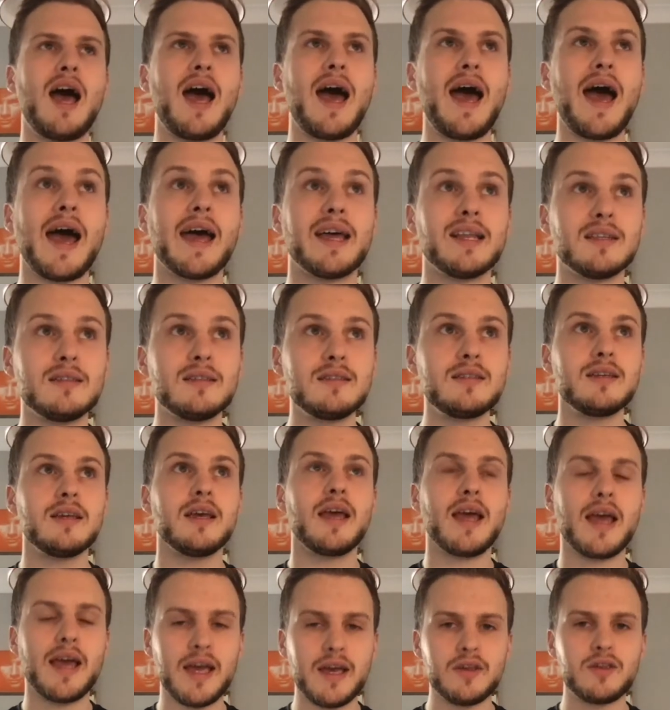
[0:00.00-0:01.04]
and
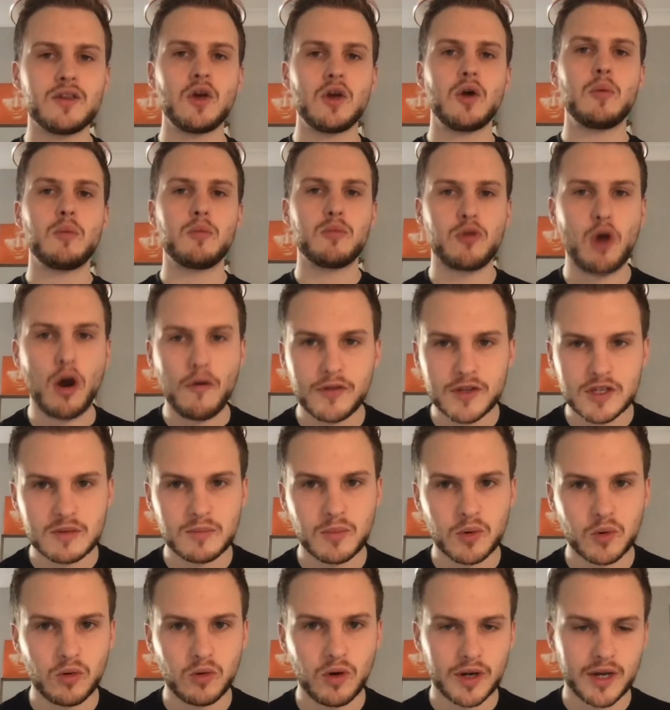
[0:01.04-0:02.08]
is profitable.